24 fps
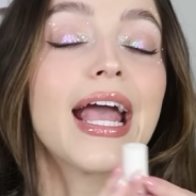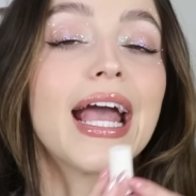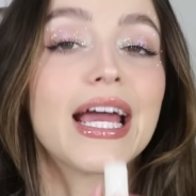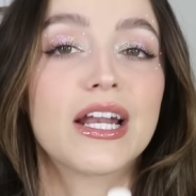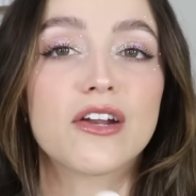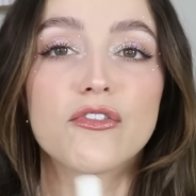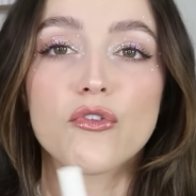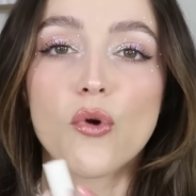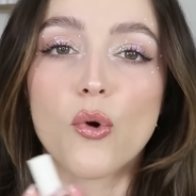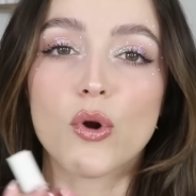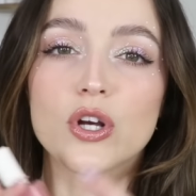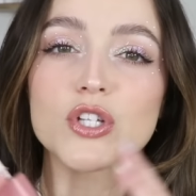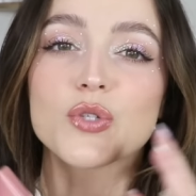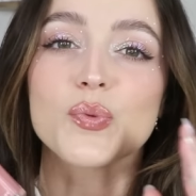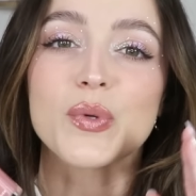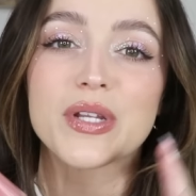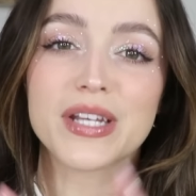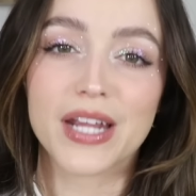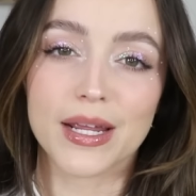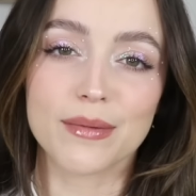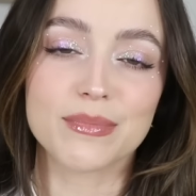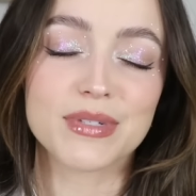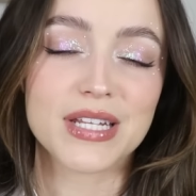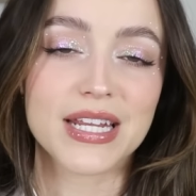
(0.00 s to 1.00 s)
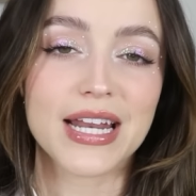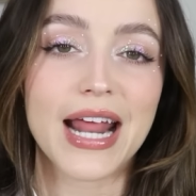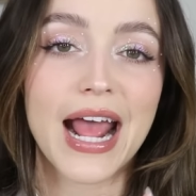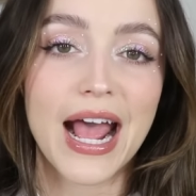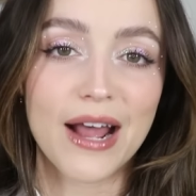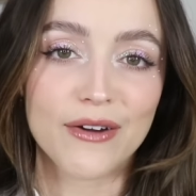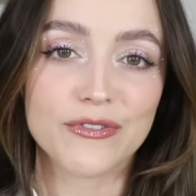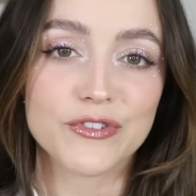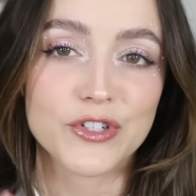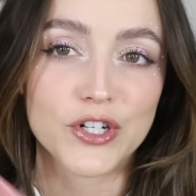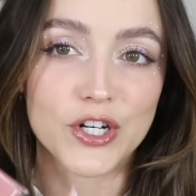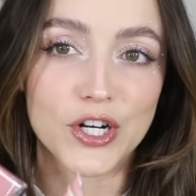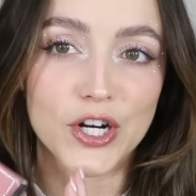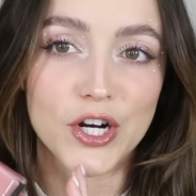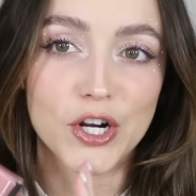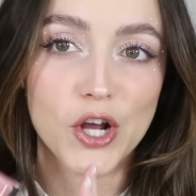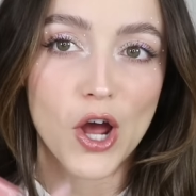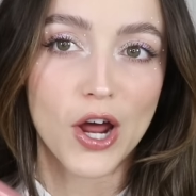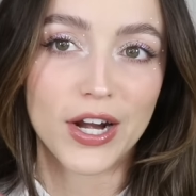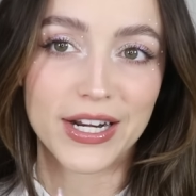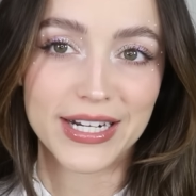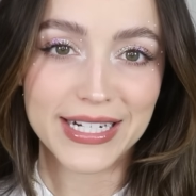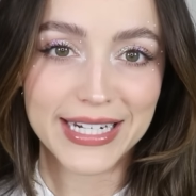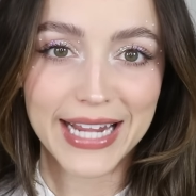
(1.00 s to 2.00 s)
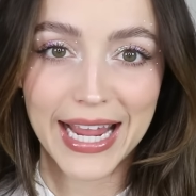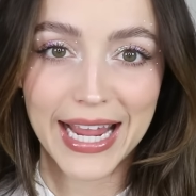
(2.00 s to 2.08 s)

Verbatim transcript: And of course we named it after cotton